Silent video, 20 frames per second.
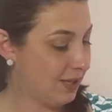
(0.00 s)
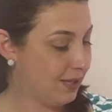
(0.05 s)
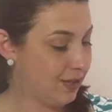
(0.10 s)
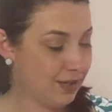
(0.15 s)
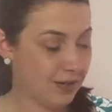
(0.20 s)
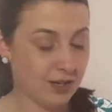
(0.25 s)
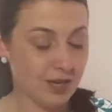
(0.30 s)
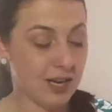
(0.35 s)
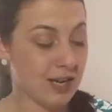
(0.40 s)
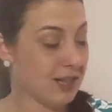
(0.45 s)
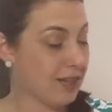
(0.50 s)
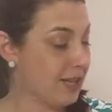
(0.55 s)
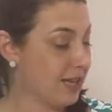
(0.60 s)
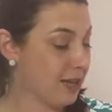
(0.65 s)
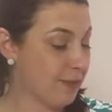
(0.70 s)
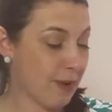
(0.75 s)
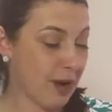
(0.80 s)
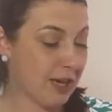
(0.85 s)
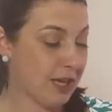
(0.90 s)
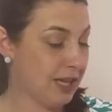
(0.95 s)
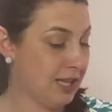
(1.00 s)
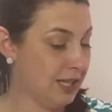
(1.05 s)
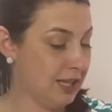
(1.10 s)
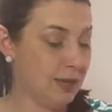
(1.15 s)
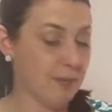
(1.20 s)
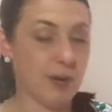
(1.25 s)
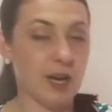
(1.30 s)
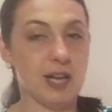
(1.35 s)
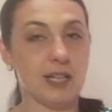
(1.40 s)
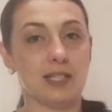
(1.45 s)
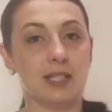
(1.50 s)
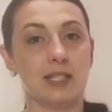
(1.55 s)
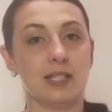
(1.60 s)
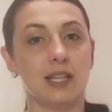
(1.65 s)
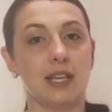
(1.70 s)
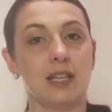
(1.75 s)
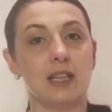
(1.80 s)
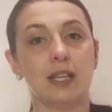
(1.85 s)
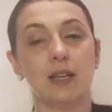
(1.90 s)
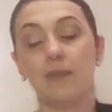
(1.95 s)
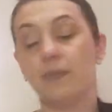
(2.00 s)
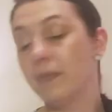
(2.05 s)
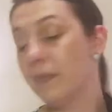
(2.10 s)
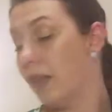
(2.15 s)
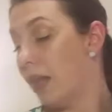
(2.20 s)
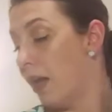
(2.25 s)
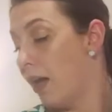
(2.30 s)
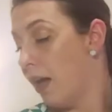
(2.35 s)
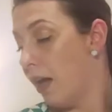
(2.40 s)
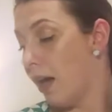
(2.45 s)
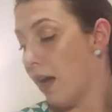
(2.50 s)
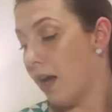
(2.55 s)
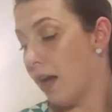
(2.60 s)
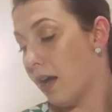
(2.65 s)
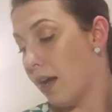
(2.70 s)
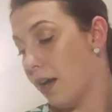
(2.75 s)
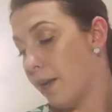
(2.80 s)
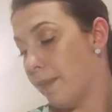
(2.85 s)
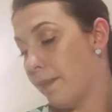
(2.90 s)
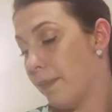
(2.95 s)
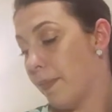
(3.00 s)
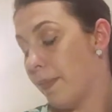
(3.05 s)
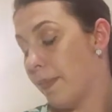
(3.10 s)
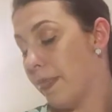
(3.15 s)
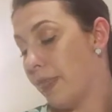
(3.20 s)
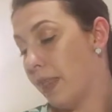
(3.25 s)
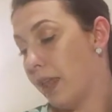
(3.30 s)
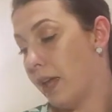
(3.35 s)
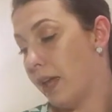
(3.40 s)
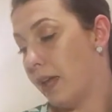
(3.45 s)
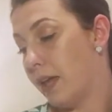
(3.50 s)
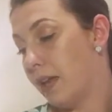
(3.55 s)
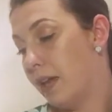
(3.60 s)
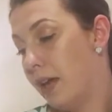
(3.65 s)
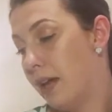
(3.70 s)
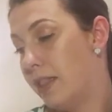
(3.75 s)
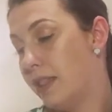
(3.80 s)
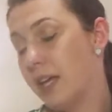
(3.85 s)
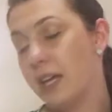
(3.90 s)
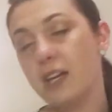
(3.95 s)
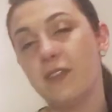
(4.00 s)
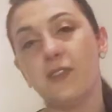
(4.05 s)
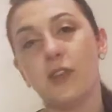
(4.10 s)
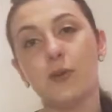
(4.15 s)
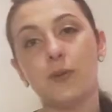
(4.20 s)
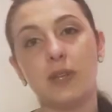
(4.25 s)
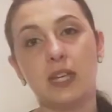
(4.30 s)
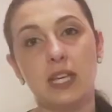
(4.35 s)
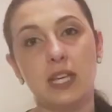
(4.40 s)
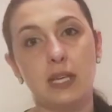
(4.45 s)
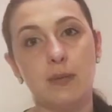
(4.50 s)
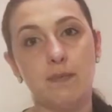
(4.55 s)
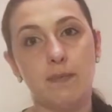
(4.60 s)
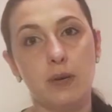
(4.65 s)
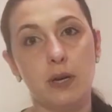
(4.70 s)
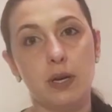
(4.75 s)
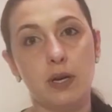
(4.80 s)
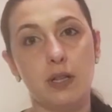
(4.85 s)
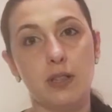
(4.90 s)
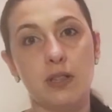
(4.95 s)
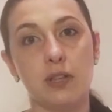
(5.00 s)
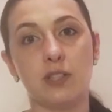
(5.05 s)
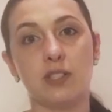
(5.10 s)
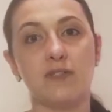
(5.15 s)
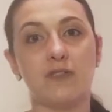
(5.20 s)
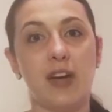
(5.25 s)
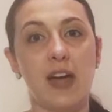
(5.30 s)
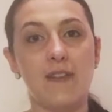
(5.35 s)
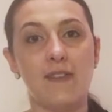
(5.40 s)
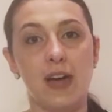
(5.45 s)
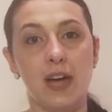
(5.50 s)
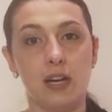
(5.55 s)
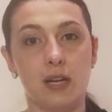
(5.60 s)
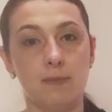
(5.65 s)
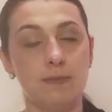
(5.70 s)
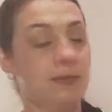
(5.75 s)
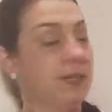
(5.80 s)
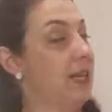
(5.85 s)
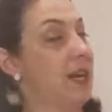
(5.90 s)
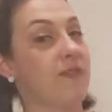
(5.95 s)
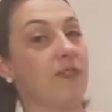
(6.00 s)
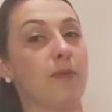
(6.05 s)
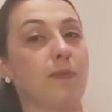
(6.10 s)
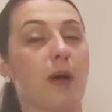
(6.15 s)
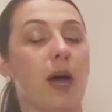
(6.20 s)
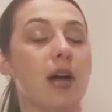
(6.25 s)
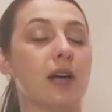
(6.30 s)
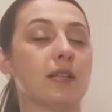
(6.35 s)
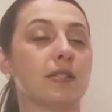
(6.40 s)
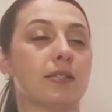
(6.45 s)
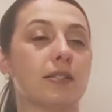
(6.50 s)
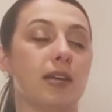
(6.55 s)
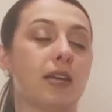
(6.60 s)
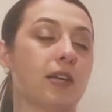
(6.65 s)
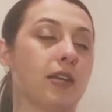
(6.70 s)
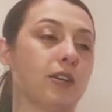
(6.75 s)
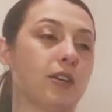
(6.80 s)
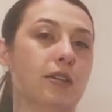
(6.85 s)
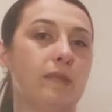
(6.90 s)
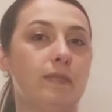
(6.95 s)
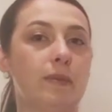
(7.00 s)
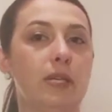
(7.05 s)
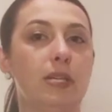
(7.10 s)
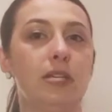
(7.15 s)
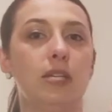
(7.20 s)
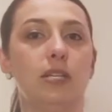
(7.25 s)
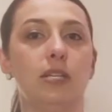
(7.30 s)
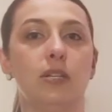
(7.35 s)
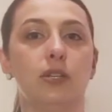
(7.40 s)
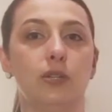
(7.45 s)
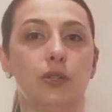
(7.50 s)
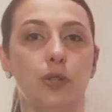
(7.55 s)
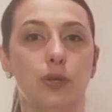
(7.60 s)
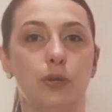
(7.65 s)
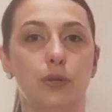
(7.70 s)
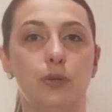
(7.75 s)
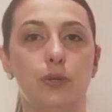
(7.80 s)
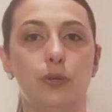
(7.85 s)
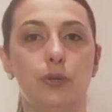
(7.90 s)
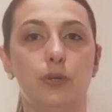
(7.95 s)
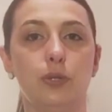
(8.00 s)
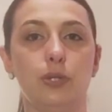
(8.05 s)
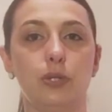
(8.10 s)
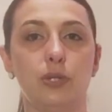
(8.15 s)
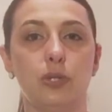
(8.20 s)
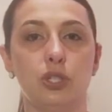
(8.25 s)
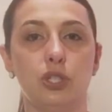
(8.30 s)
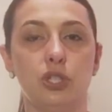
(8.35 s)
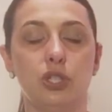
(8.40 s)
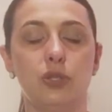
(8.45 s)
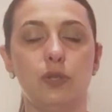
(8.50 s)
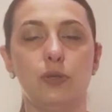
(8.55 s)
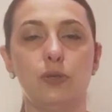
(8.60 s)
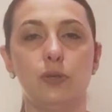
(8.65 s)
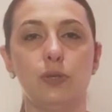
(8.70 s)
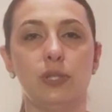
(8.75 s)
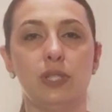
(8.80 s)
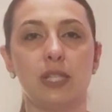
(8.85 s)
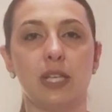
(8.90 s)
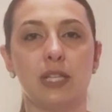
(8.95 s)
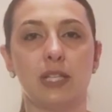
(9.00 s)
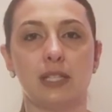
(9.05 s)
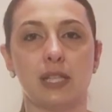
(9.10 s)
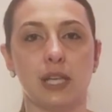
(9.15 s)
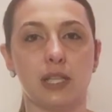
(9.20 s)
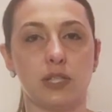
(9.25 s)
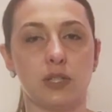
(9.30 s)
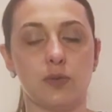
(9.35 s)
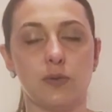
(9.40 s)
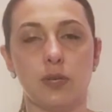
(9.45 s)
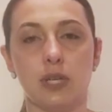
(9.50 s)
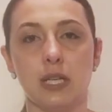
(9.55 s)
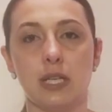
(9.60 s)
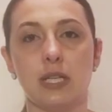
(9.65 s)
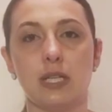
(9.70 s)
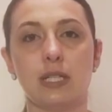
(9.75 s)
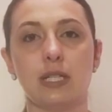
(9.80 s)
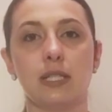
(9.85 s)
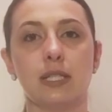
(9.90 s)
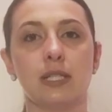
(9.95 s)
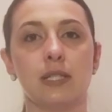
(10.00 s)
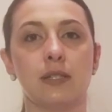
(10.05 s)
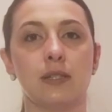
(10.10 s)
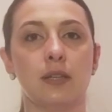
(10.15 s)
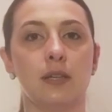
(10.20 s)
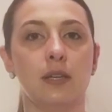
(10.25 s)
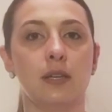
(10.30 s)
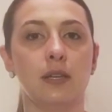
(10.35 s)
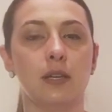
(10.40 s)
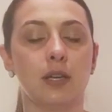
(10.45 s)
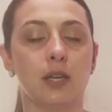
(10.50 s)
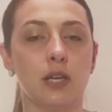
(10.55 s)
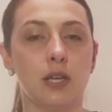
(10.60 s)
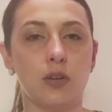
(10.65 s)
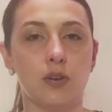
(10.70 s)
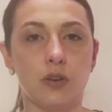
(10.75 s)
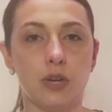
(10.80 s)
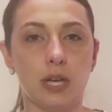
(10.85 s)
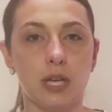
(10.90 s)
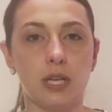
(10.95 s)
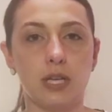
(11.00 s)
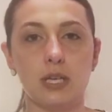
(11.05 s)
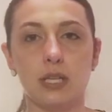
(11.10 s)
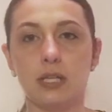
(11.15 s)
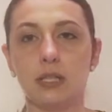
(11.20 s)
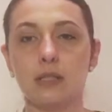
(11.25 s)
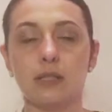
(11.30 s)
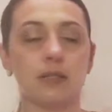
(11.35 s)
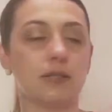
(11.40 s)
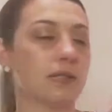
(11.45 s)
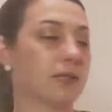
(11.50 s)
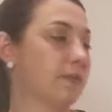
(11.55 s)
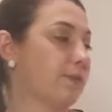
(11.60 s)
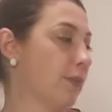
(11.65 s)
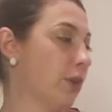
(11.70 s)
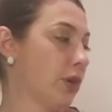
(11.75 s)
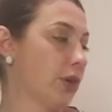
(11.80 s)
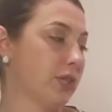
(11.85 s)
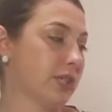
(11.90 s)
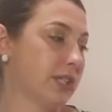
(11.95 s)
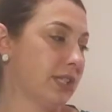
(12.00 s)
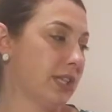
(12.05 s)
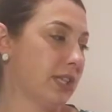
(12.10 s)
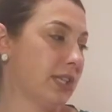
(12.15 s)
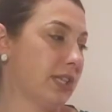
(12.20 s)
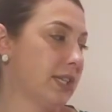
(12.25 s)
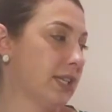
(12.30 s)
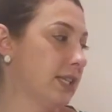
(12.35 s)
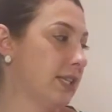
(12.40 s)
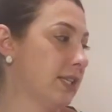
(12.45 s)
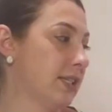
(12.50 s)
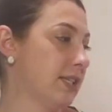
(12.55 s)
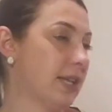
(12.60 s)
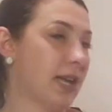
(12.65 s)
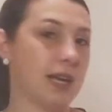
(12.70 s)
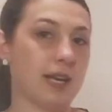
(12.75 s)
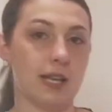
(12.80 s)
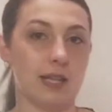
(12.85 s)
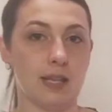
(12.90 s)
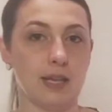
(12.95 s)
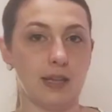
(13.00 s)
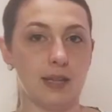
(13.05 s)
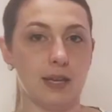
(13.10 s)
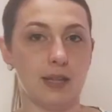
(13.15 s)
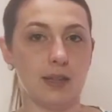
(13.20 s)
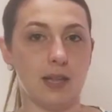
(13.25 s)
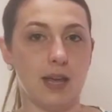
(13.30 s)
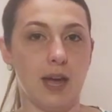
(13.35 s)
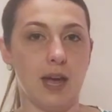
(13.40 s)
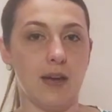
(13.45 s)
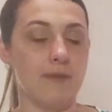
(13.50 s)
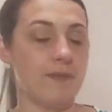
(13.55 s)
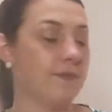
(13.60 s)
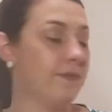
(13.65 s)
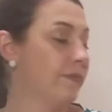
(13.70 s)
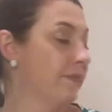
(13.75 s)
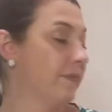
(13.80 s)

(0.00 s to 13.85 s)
You gotta think about eating the boxes lately. Um, and then if you keep, there's five items in every box. It could be clothes, shoes, accessories, earrings, purses, anything like that.